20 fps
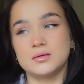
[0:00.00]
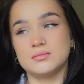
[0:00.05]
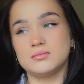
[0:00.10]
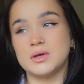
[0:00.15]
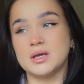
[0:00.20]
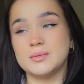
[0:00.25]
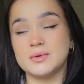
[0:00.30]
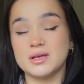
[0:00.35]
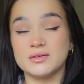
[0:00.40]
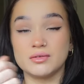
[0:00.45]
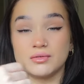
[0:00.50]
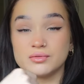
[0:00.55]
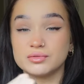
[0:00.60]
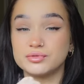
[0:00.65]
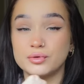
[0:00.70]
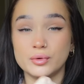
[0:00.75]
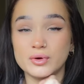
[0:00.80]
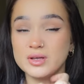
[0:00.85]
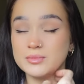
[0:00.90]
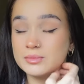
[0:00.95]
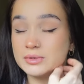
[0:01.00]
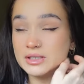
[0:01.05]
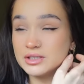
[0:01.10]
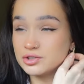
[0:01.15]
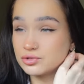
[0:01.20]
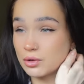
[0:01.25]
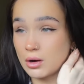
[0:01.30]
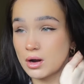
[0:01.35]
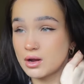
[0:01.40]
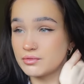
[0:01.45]
maybe even 40 minute
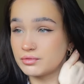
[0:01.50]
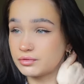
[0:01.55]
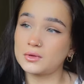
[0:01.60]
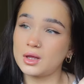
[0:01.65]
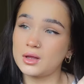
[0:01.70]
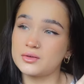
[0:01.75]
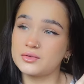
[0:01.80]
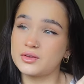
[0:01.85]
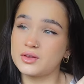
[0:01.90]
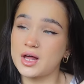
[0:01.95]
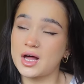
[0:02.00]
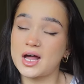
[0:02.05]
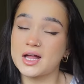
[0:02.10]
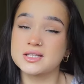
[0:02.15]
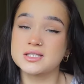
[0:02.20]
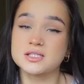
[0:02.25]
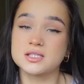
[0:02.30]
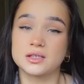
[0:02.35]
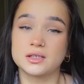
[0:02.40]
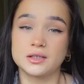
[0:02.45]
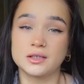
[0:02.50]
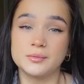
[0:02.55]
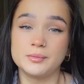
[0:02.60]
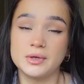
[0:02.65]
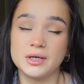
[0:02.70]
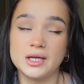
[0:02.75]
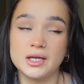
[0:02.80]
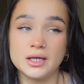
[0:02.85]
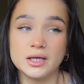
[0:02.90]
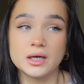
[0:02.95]
drive. So that's gonna
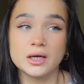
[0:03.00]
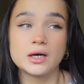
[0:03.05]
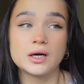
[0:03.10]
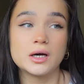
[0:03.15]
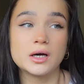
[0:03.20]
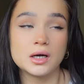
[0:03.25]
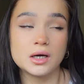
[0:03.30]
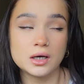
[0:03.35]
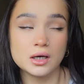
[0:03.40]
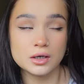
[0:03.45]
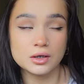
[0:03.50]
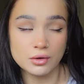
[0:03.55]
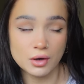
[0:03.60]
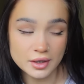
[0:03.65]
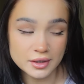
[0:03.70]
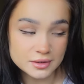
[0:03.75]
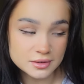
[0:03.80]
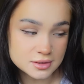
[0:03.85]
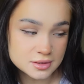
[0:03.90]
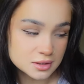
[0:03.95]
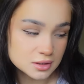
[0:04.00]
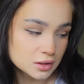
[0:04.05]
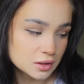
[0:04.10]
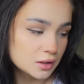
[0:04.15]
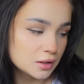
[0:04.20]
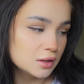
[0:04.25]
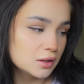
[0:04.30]
be great,